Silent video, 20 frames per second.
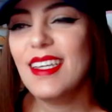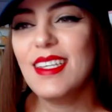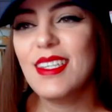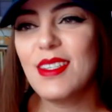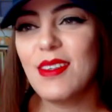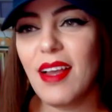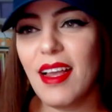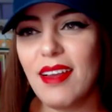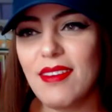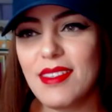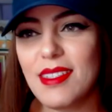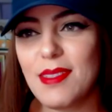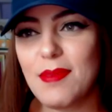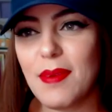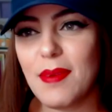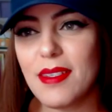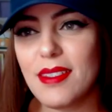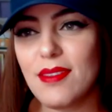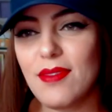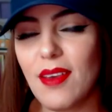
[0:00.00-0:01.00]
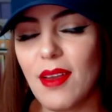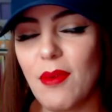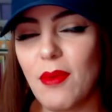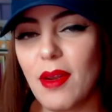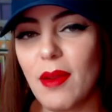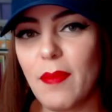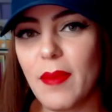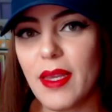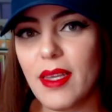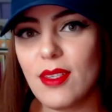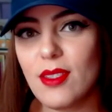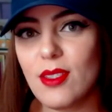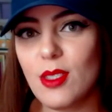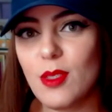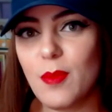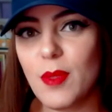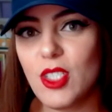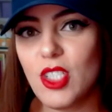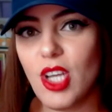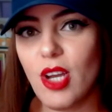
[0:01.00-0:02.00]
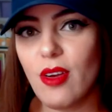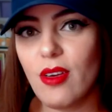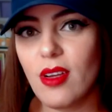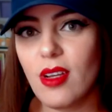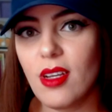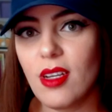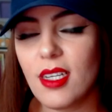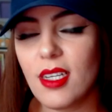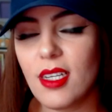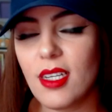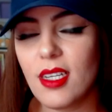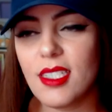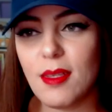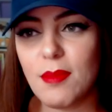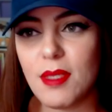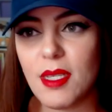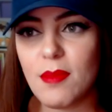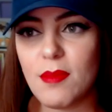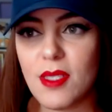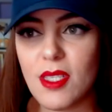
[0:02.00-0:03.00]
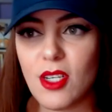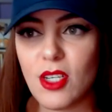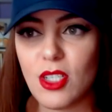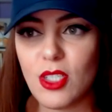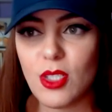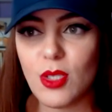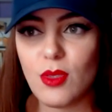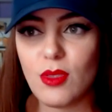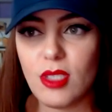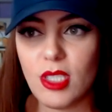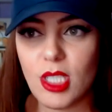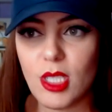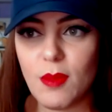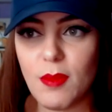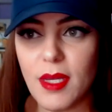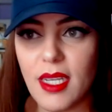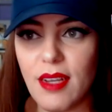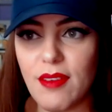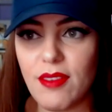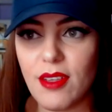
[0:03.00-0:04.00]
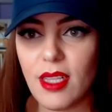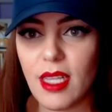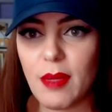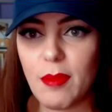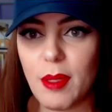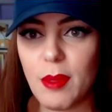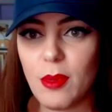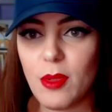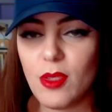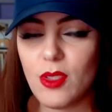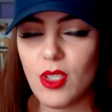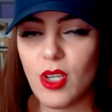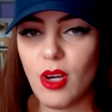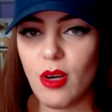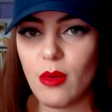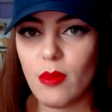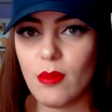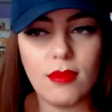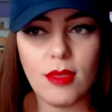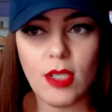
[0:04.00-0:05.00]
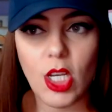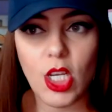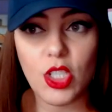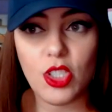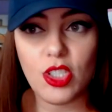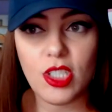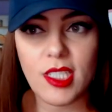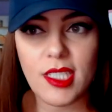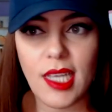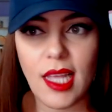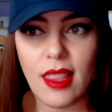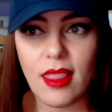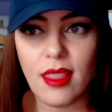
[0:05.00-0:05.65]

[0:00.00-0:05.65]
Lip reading: Do I have to specify when I make a stupid joke? Because sometimes they're so stupid, I feel like people don't understand